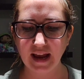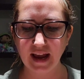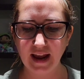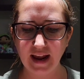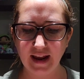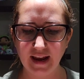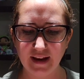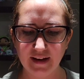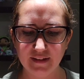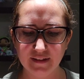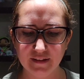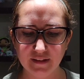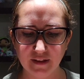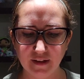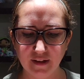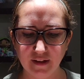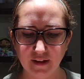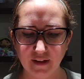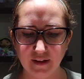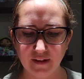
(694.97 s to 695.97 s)
And
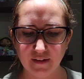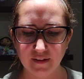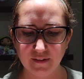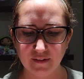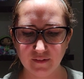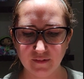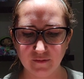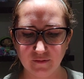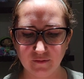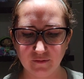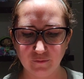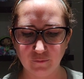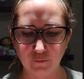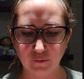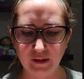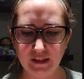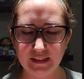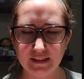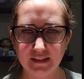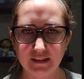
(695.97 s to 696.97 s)

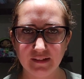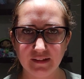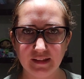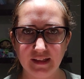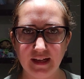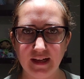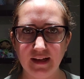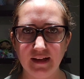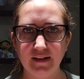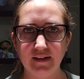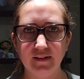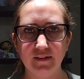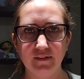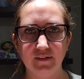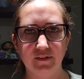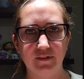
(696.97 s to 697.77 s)
recently